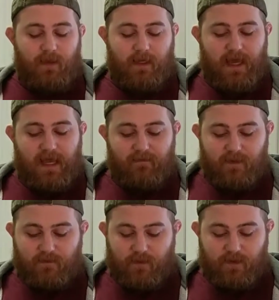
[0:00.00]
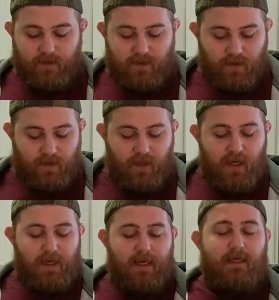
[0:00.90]
The canvas for this material
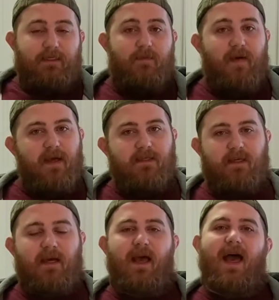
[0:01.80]
is amazing.